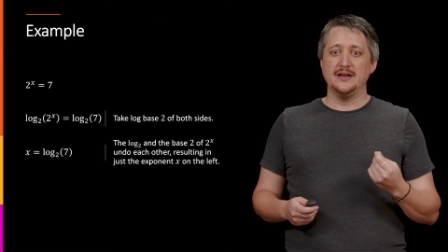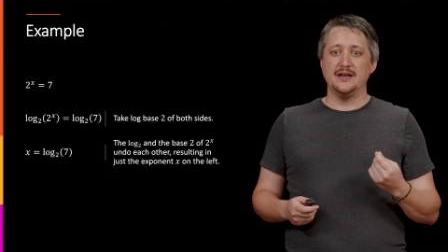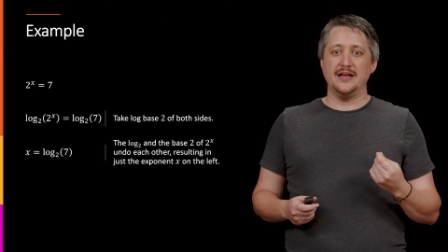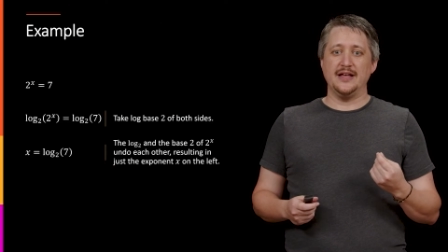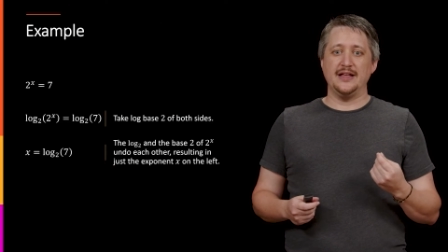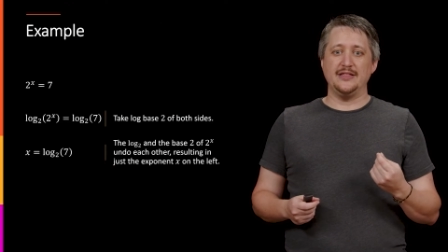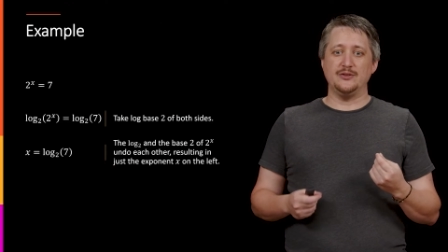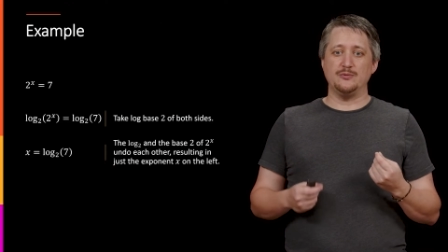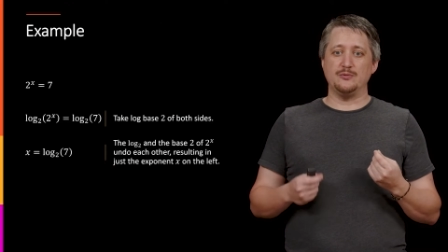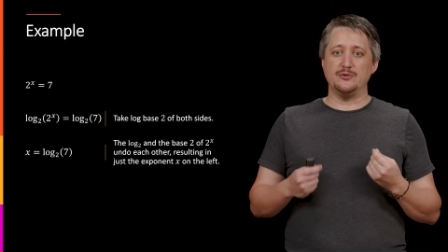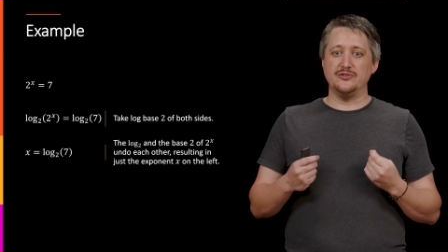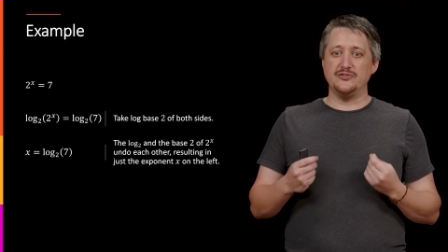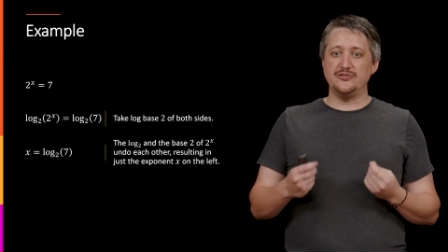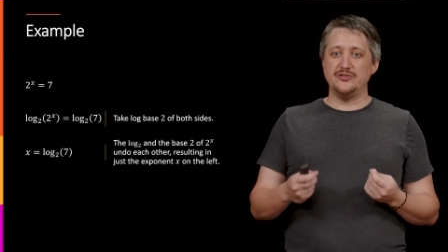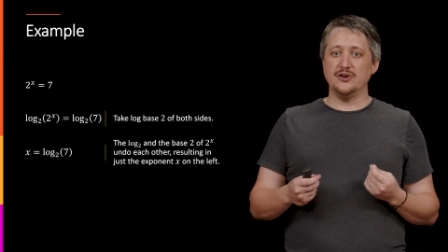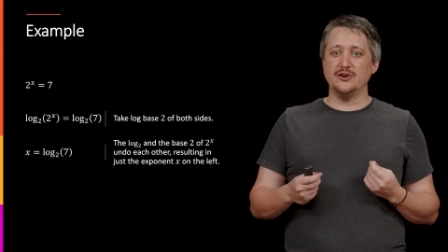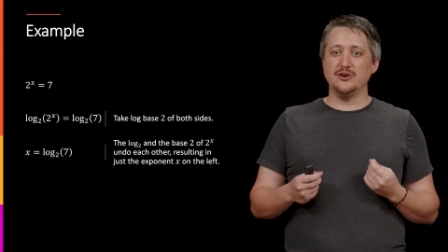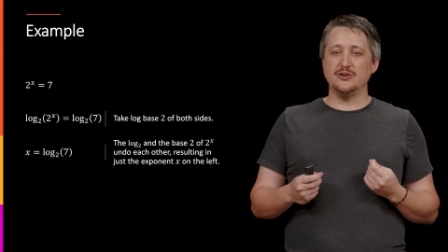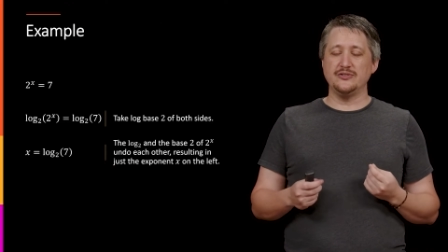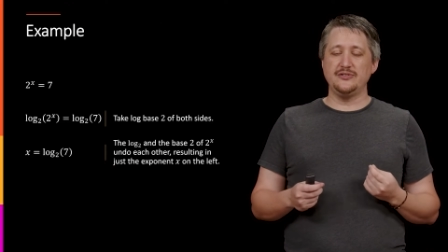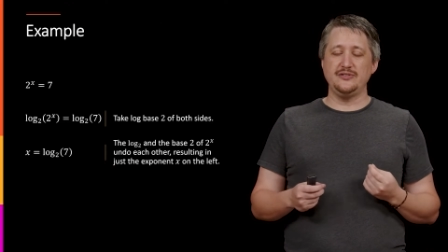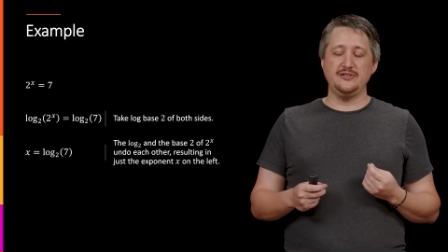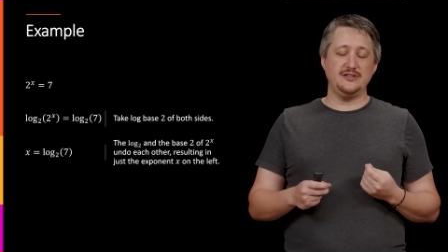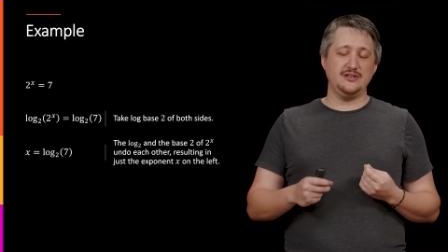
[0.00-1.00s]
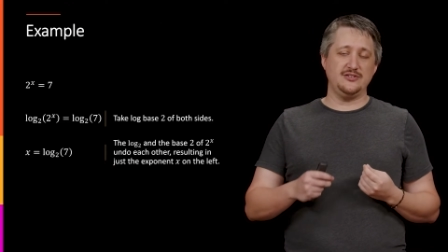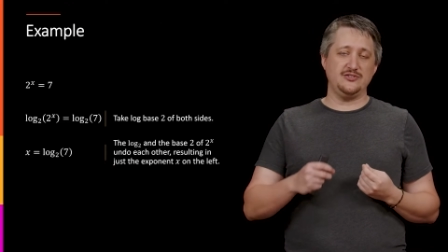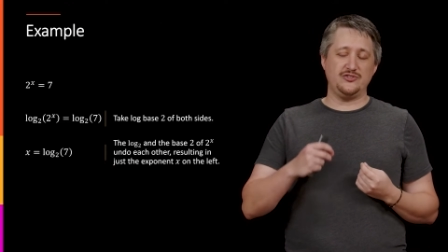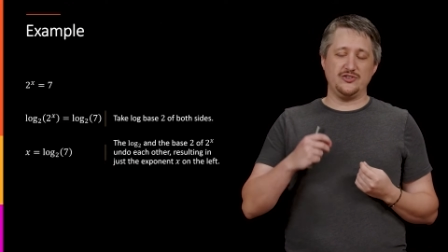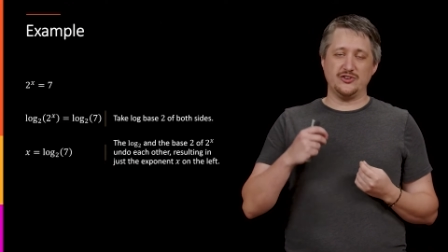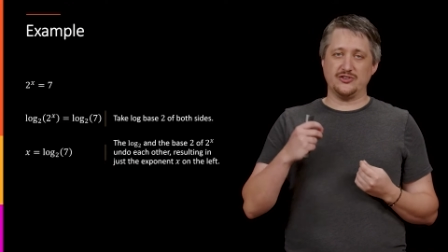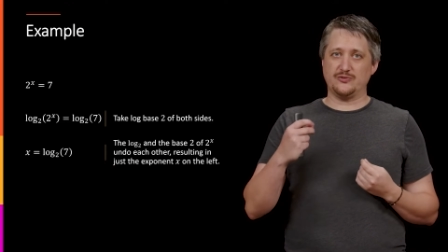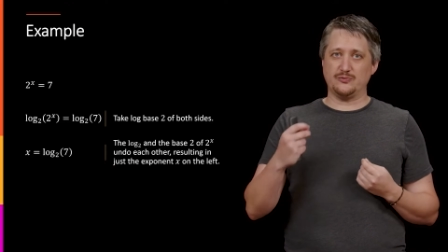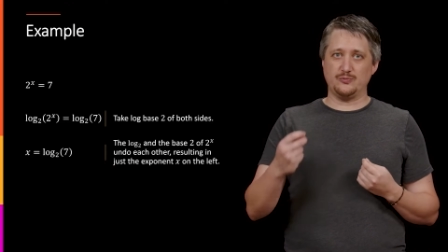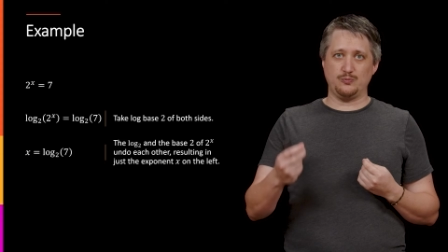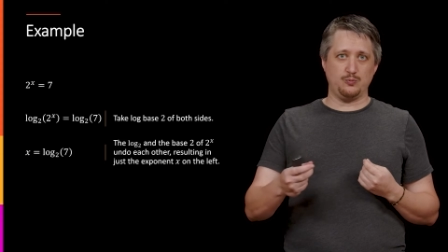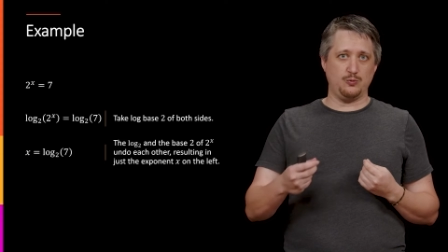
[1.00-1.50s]
And the result is
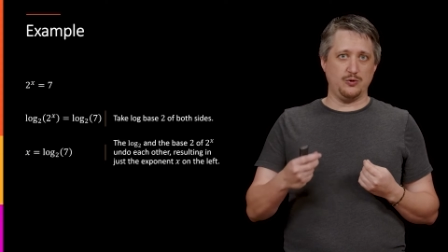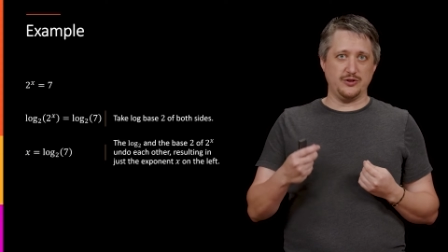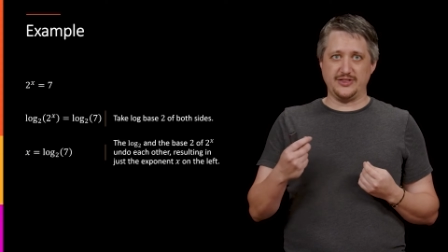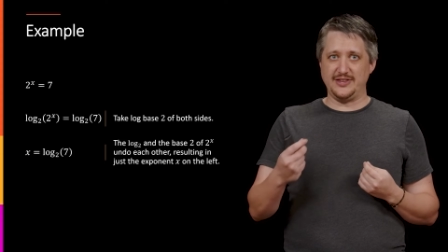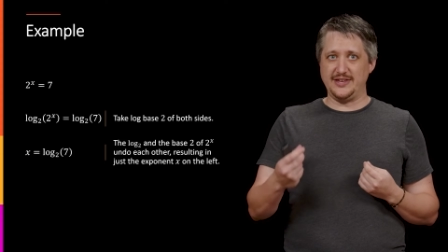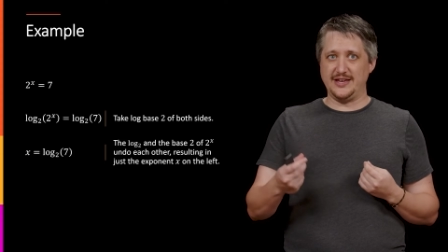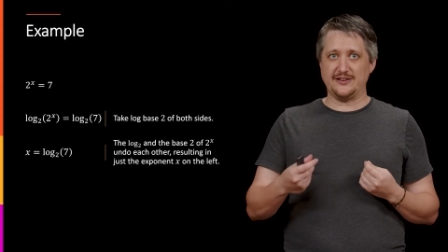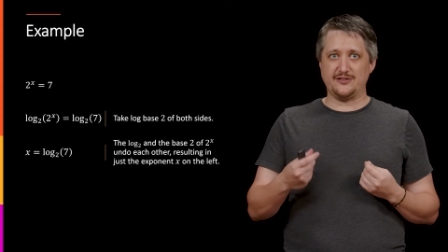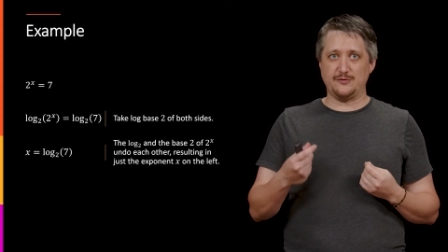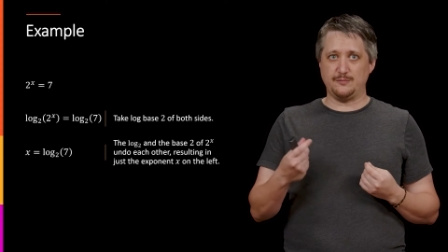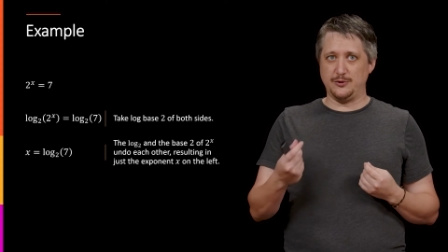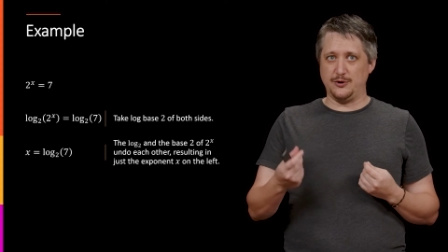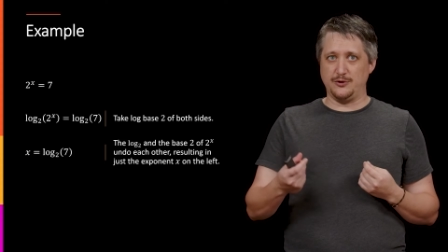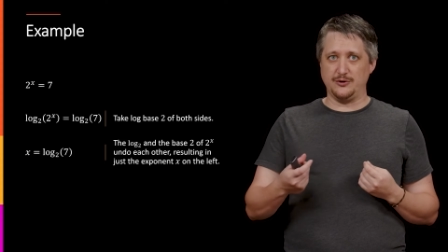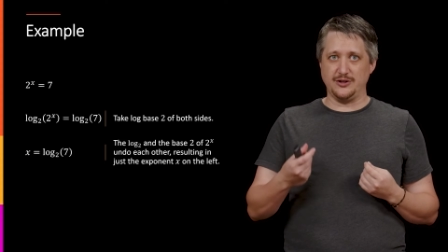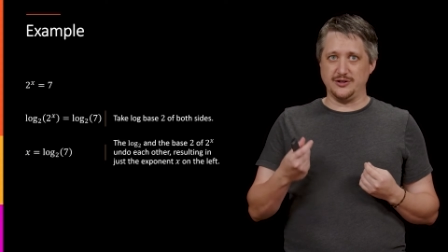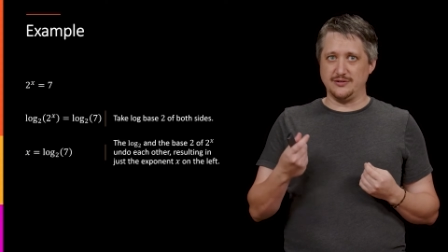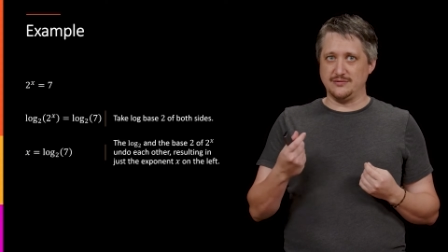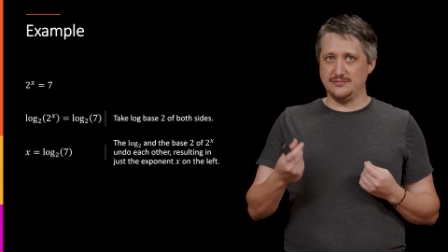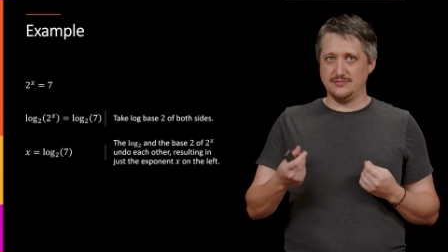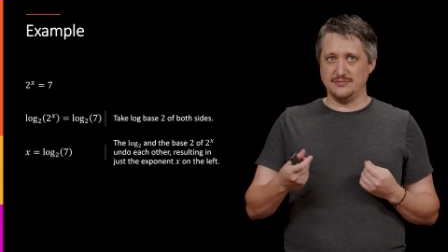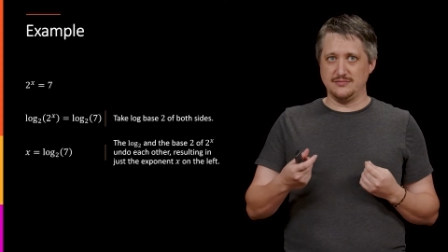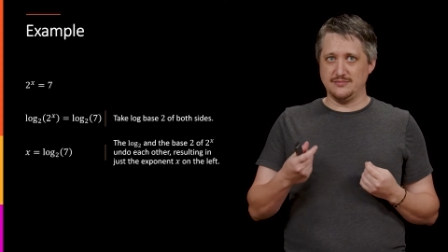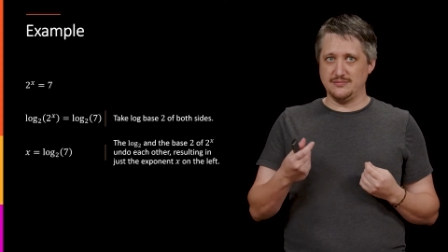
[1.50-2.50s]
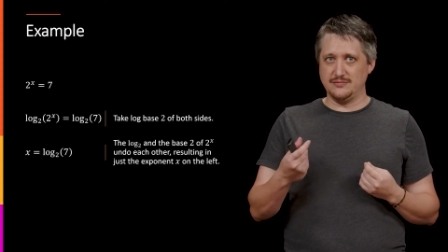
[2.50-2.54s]
just what the exponent